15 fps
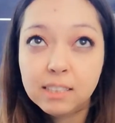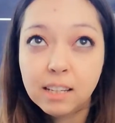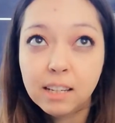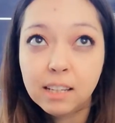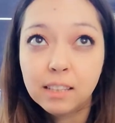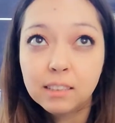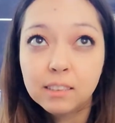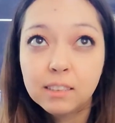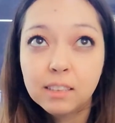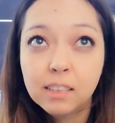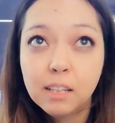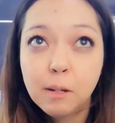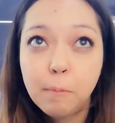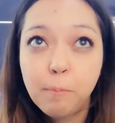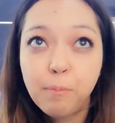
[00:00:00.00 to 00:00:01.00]
And
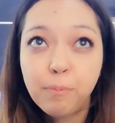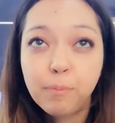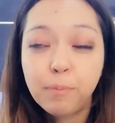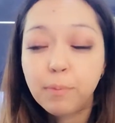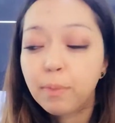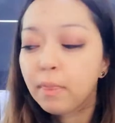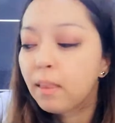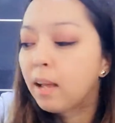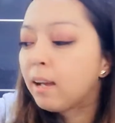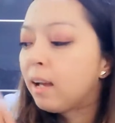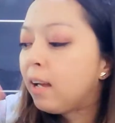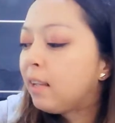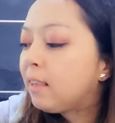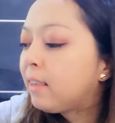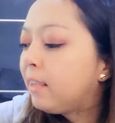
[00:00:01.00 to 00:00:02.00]

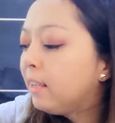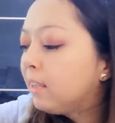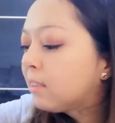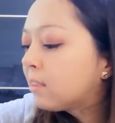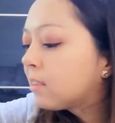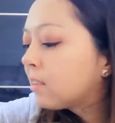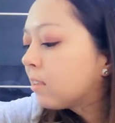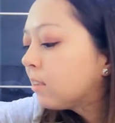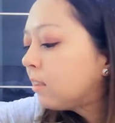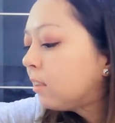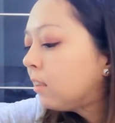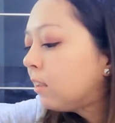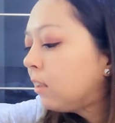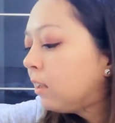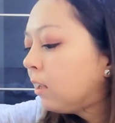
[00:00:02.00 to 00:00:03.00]
it did,
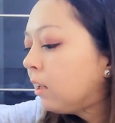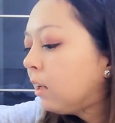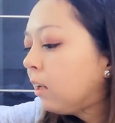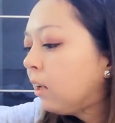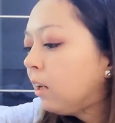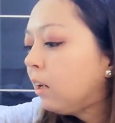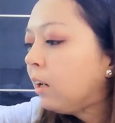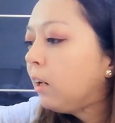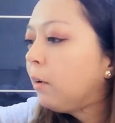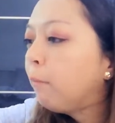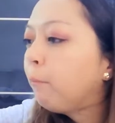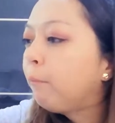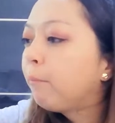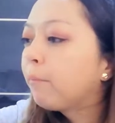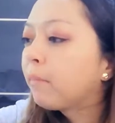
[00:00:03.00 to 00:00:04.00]

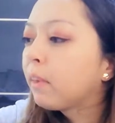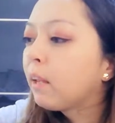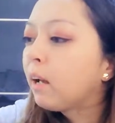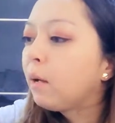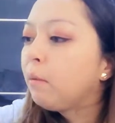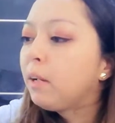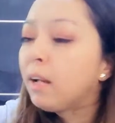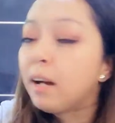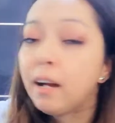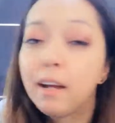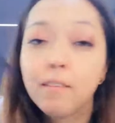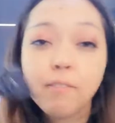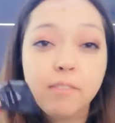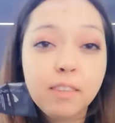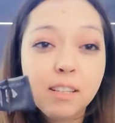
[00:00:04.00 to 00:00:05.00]
I
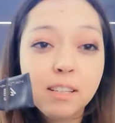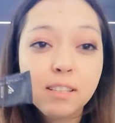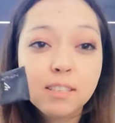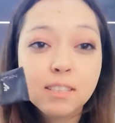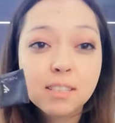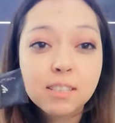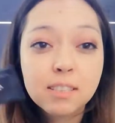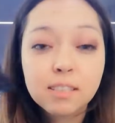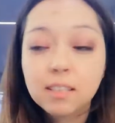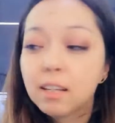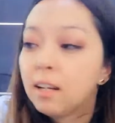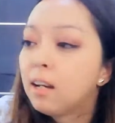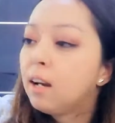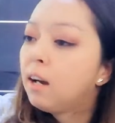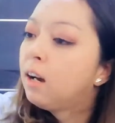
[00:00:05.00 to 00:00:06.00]
have this
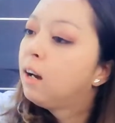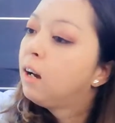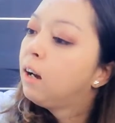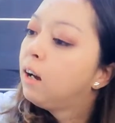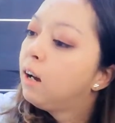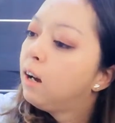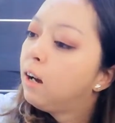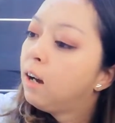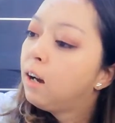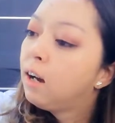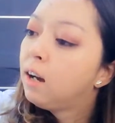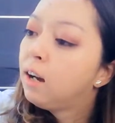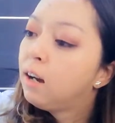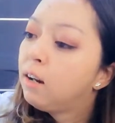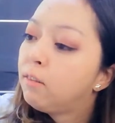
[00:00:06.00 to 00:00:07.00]

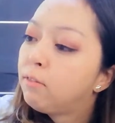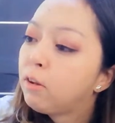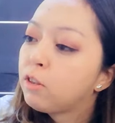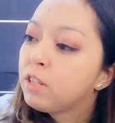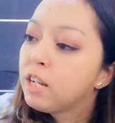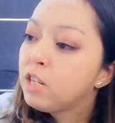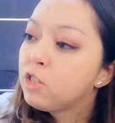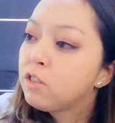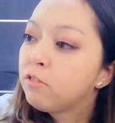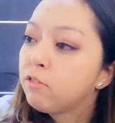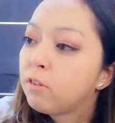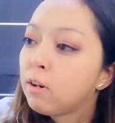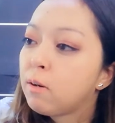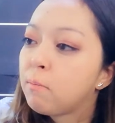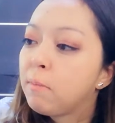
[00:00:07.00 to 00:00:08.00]
foundation
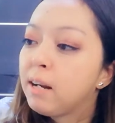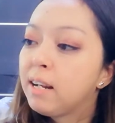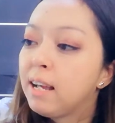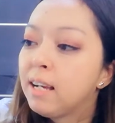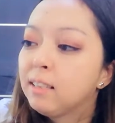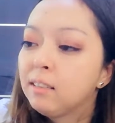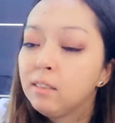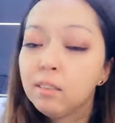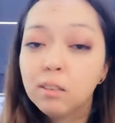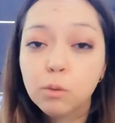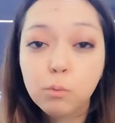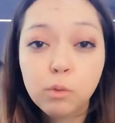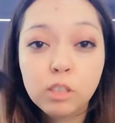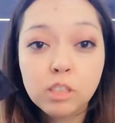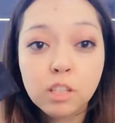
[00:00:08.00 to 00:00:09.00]
from Manhattan,
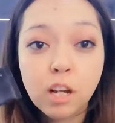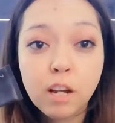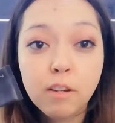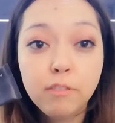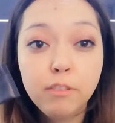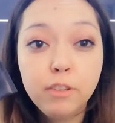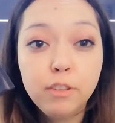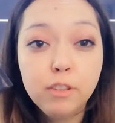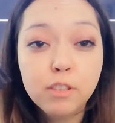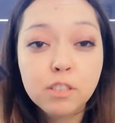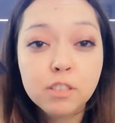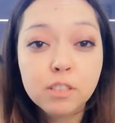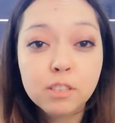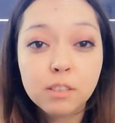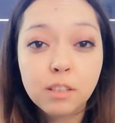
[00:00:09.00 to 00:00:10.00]
which I've
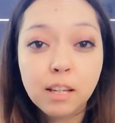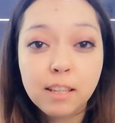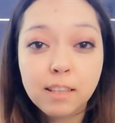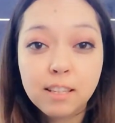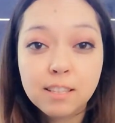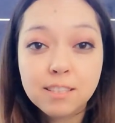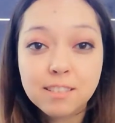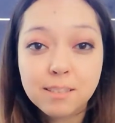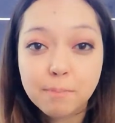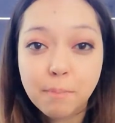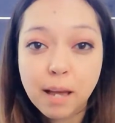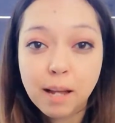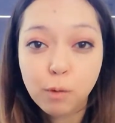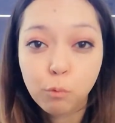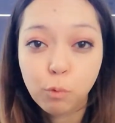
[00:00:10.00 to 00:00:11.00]
used, and this is a
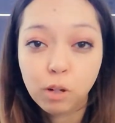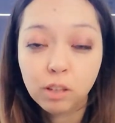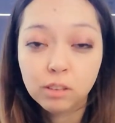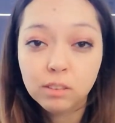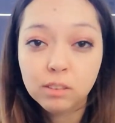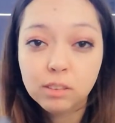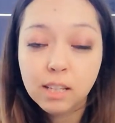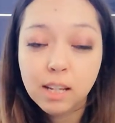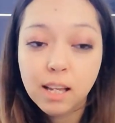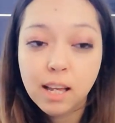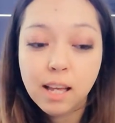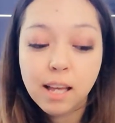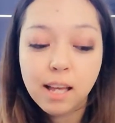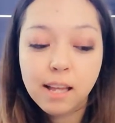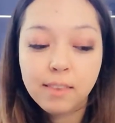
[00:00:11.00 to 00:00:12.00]
matte one,
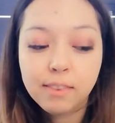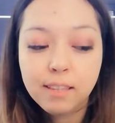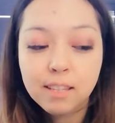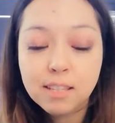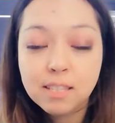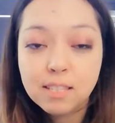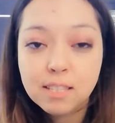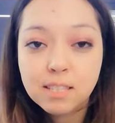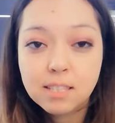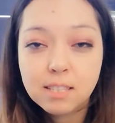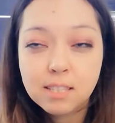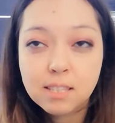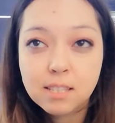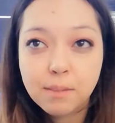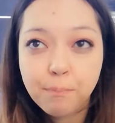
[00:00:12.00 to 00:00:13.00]
and
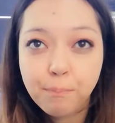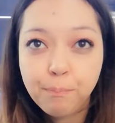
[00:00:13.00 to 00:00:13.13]
this